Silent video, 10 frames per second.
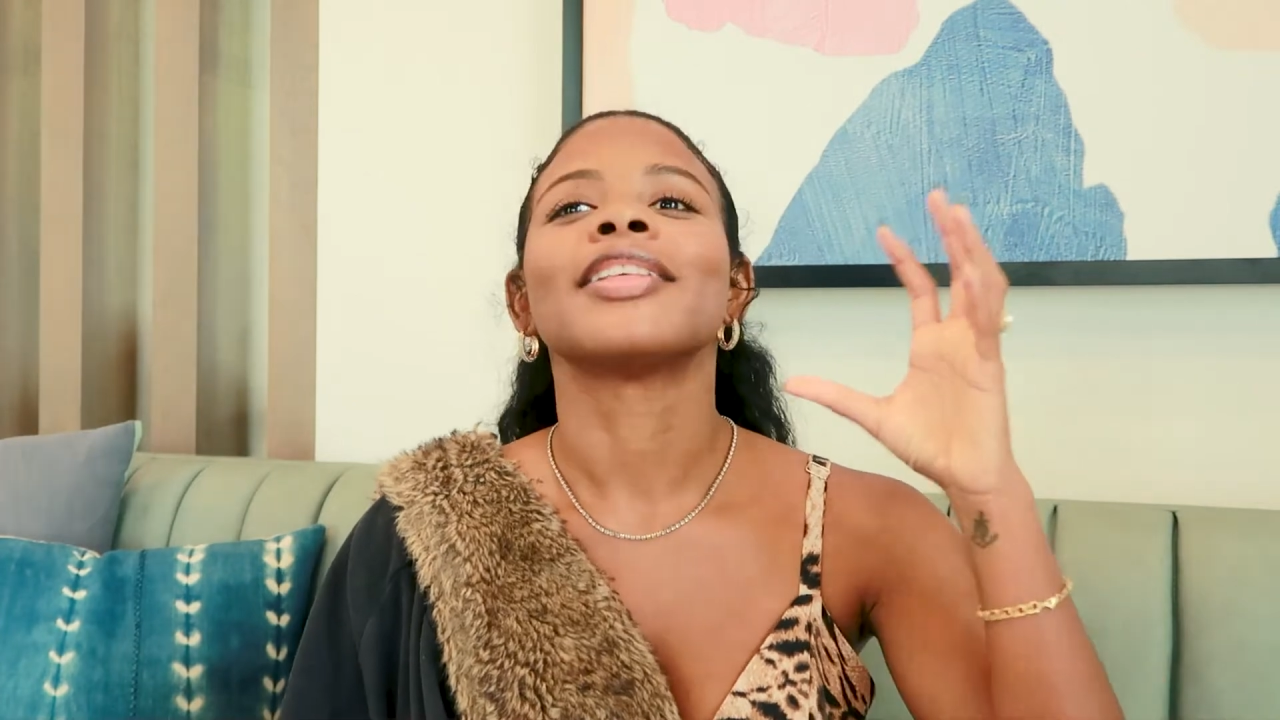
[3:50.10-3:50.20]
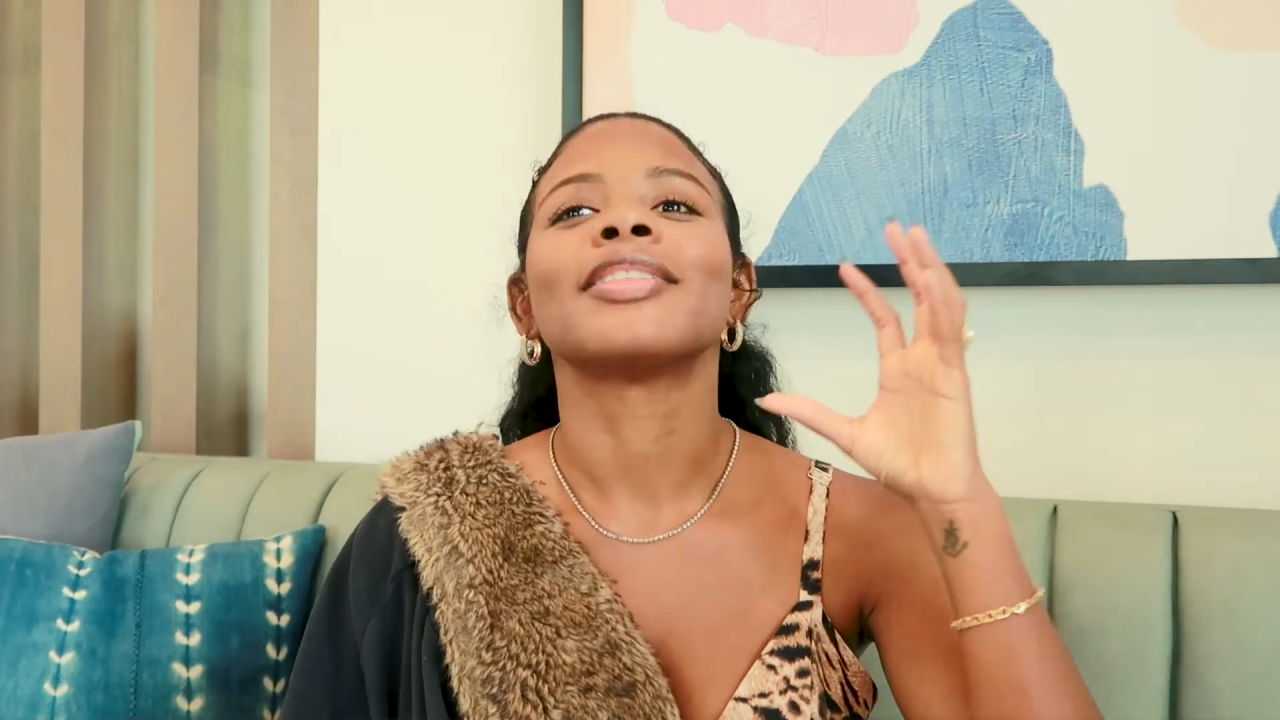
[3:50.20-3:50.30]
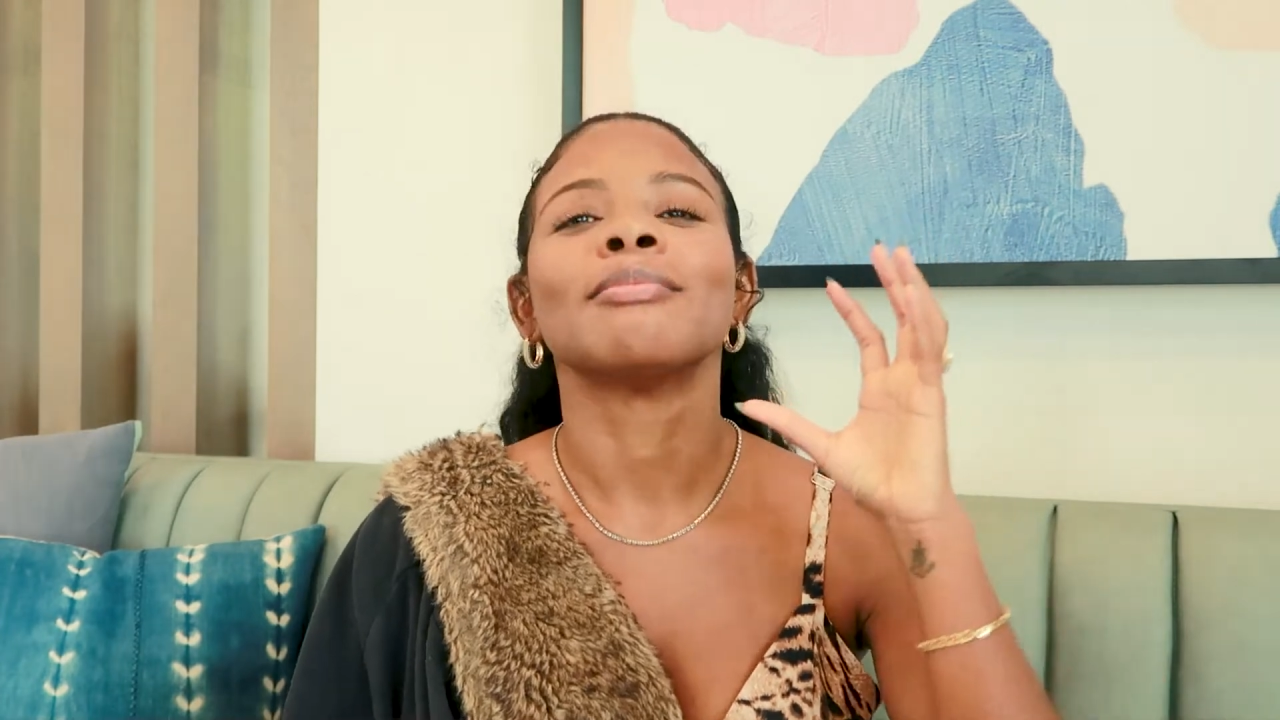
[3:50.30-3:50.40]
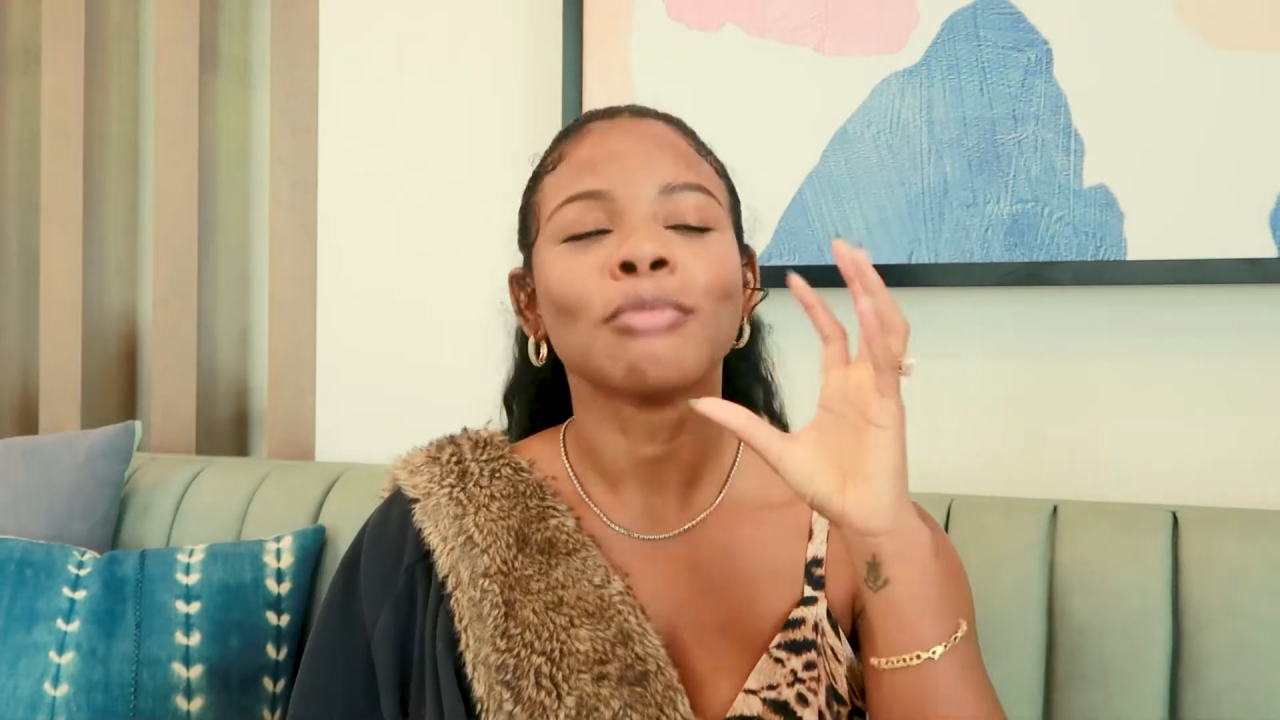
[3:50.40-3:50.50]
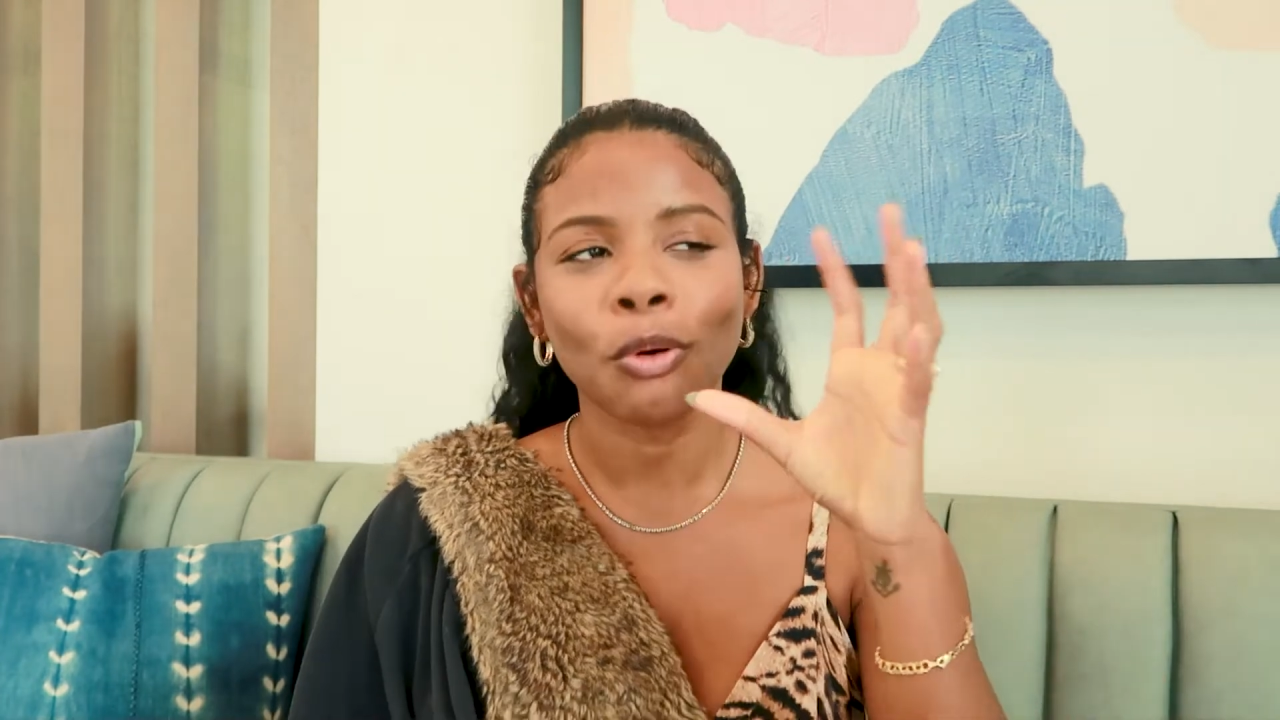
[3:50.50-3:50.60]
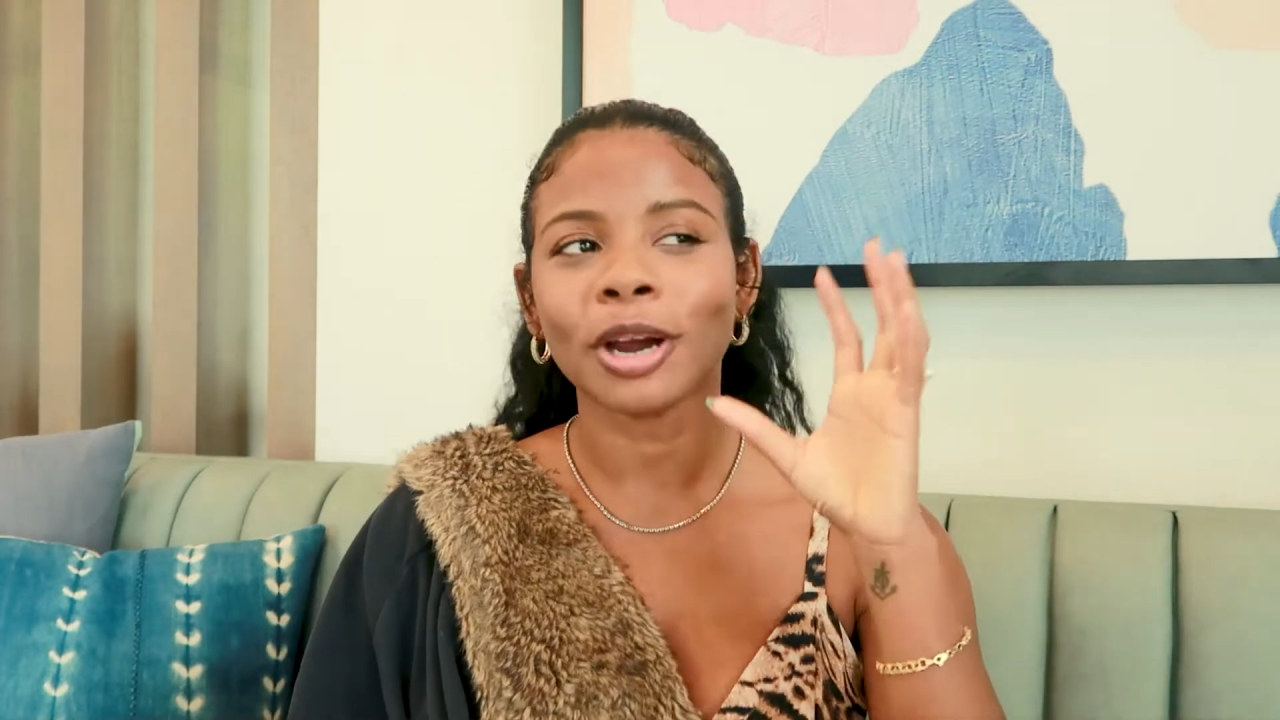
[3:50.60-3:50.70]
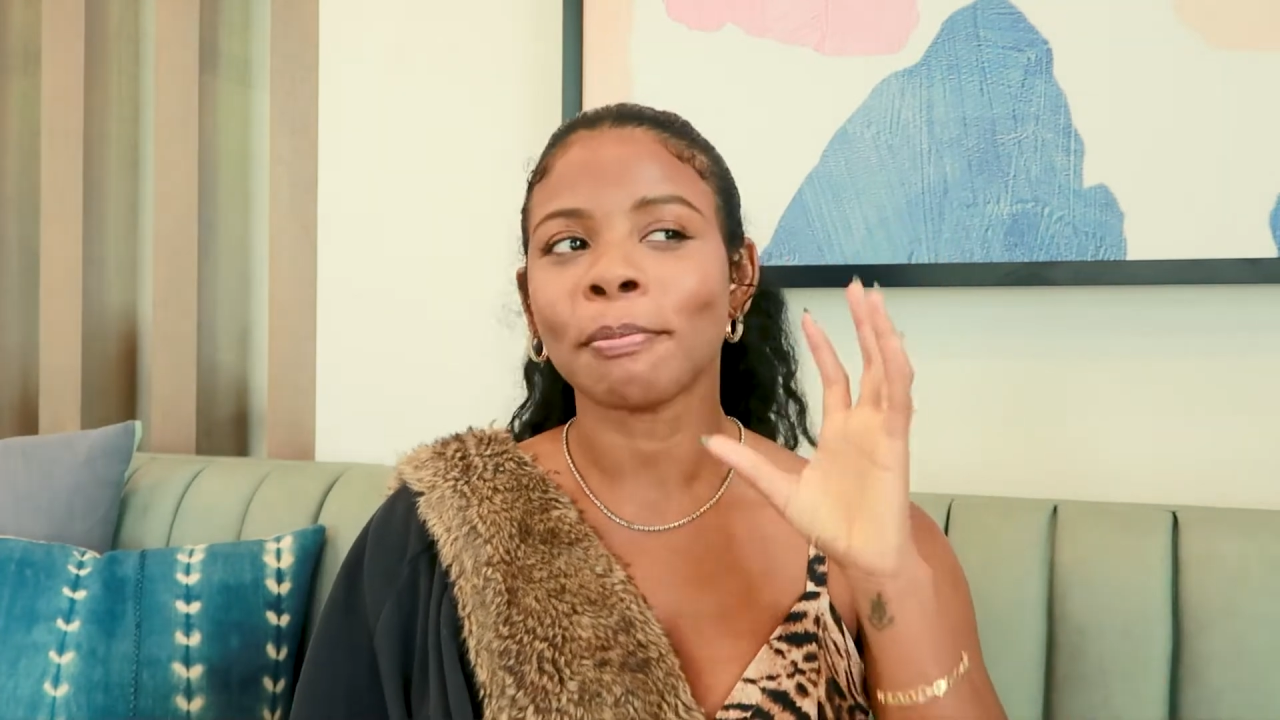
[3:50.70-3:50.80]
the more